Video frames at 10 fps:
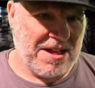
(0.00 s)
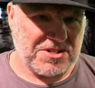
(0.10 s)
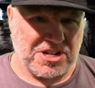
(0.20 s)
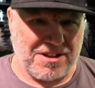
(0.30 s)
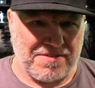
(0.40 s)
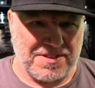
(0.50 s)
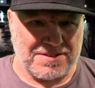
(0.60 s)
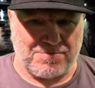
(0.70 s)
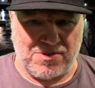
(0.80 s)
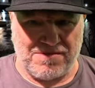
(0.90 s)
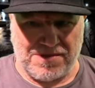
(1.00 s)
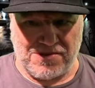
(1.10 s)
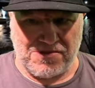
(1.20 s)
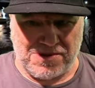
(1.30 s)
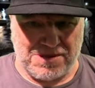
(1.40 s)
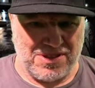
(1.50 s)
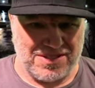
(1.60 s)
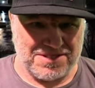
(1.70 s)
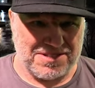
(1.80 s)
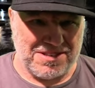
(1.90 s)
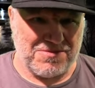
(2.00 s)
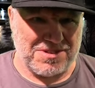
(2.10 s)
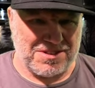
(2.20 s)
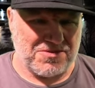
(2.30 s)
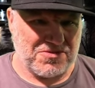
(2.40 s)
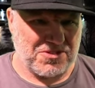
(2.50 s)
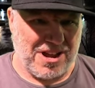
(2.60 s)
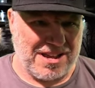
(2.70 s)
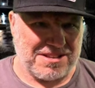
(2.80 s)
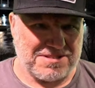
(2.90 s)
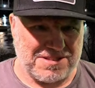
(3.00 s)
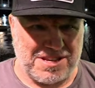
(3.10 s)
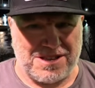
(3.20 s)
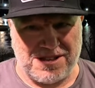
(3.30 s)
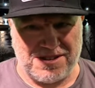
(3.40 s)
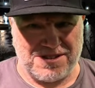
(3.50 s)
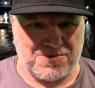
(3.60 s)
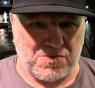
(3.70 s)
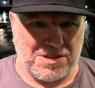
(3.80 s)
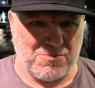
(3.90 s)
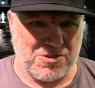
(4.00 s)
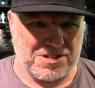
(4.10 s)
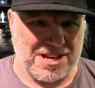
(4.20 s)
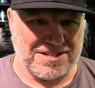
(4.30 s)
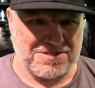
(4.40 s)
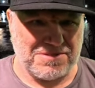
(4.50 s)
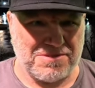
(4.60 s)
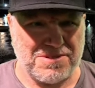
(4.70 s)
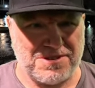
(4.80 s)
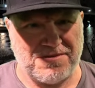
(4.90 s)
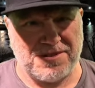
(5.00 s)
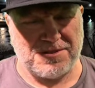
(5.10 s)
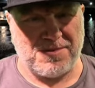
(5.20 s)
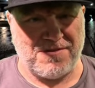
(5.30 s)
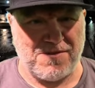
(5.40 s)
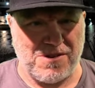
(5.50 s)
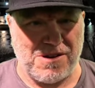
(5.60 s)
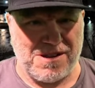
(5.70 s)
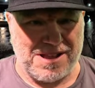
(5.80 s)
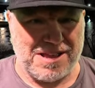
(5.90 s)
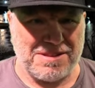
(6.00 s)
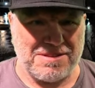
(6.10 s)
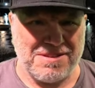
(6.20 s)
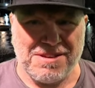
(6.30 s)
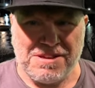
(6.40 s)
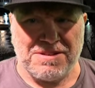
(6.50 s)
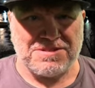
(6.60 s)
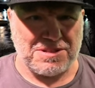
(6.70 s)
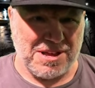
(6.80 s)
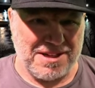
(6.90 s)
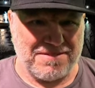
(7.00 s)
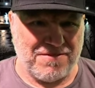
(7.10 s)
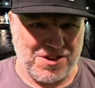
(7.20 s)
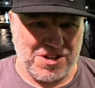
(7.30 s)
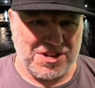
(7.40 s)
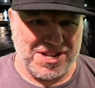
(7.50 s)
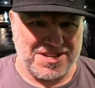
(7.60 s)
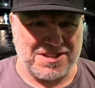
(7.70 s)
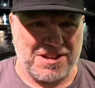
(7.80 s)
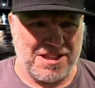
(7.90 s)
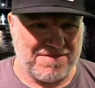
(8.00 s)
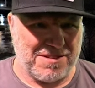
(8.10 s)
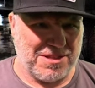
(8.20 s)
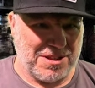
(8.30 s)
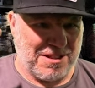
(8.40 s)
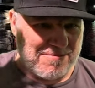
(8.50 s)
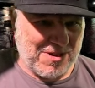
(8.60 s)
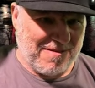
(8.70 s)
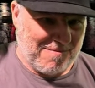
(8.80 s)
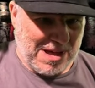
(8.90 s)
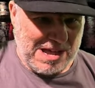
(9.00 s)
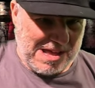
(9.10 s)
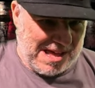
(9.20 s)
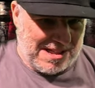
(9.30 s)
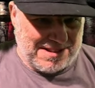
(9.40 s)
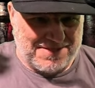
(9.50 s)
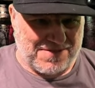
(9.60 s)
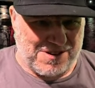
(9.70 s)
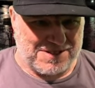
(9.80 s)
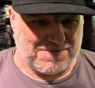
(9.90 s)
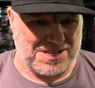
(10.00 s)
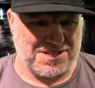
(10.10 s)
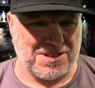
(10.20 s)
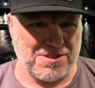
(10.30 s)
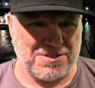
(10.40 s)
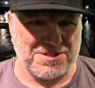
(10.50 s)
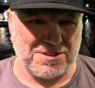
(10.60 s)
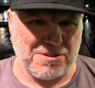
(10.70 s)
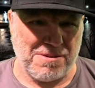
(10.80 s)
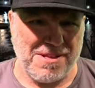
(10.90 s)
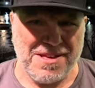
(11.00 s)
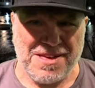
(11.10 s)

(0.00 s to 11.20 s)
check out this preview and see what the new track is like. It is way more technical than it was before, and it's a lot of fun. Kind of a little above my head as far as my skills go,